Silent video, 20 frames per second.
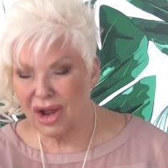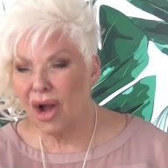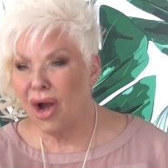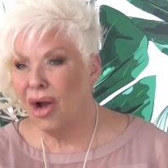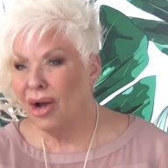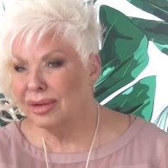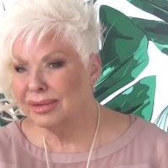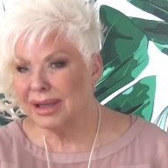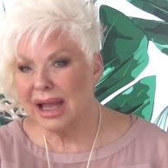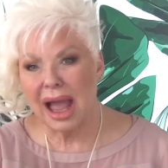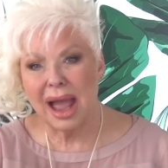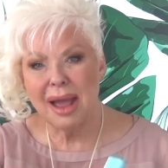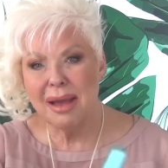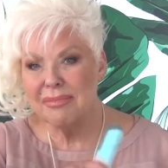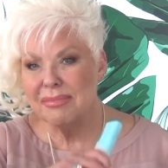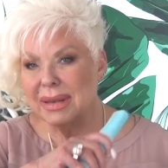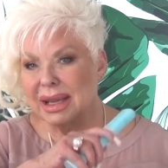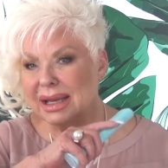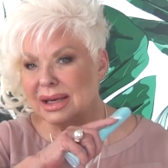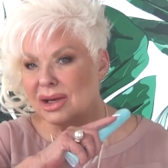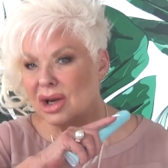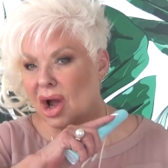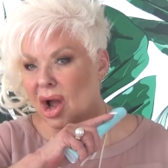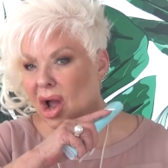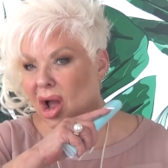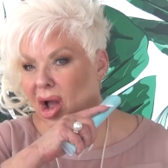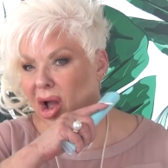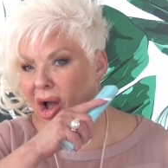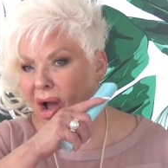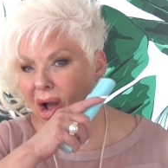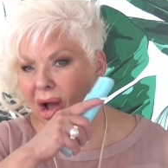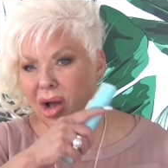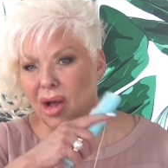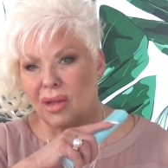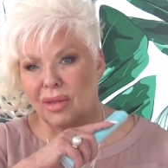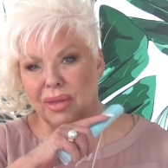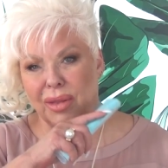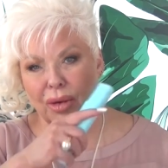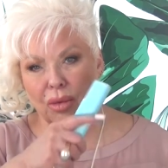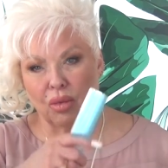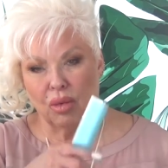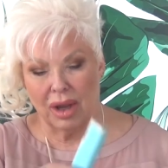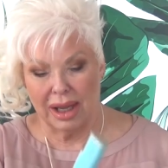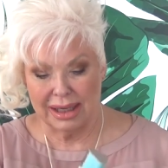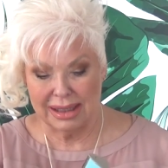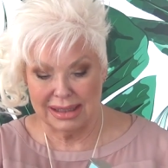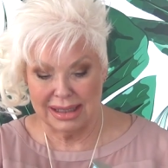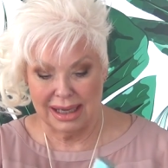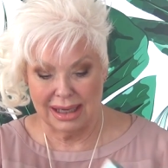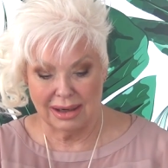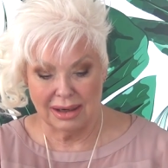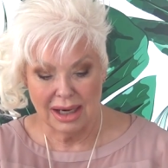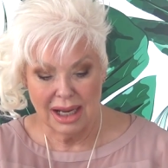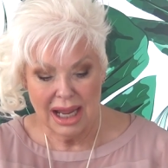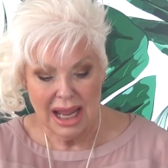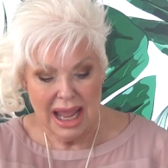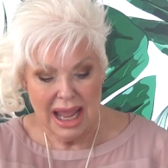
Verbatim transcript: uh, I mean all the way down.